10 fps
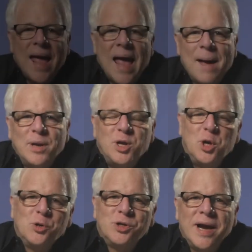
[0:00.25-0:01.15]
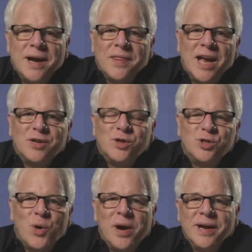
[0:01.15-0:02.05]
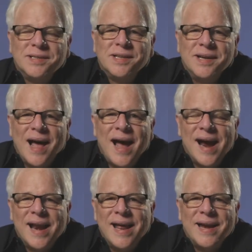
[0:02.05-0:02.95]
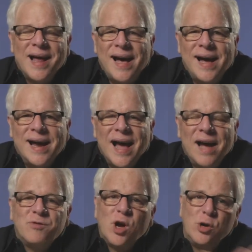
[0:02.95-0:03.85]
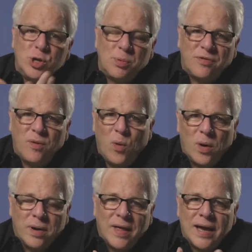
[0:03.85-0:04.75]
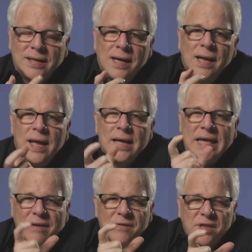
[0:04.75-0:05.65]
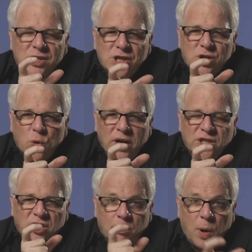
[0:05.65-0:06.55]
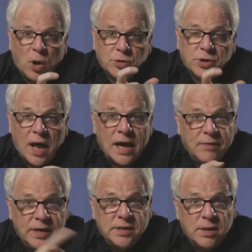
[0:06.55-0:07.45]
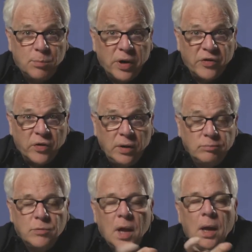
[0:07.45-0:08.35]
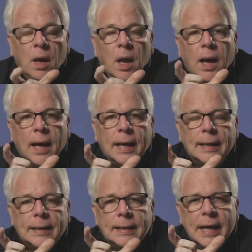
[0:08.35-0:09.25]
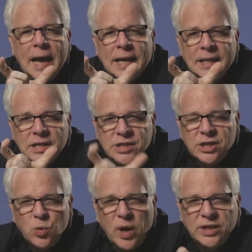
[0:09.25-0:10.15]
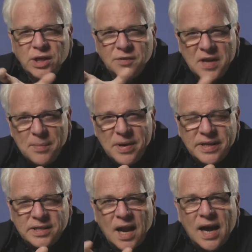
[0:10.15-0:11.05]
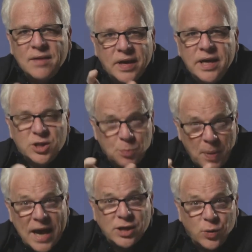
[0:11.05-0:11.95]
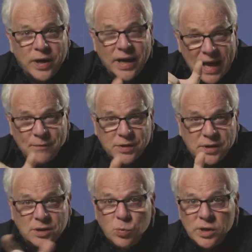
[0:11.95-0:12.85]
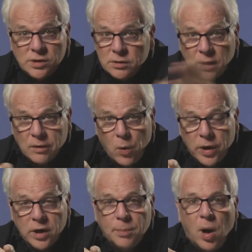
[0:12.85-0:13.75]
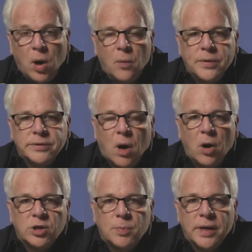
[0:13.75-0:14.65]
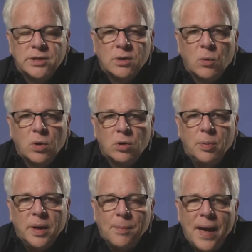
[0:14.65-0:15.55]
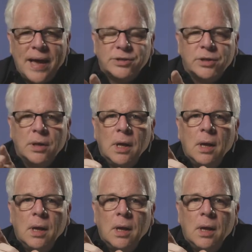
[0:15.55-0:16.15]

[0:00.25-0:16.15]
Happy Tuesday, and thanks for joining us at 9 at 9. I've told you before that given the situation of Paul's life, he's in prison, and the situation of Timothy's life, he is pastoring in Ephesus, which, according to Paul, was the hardest place in the world to be a pastor.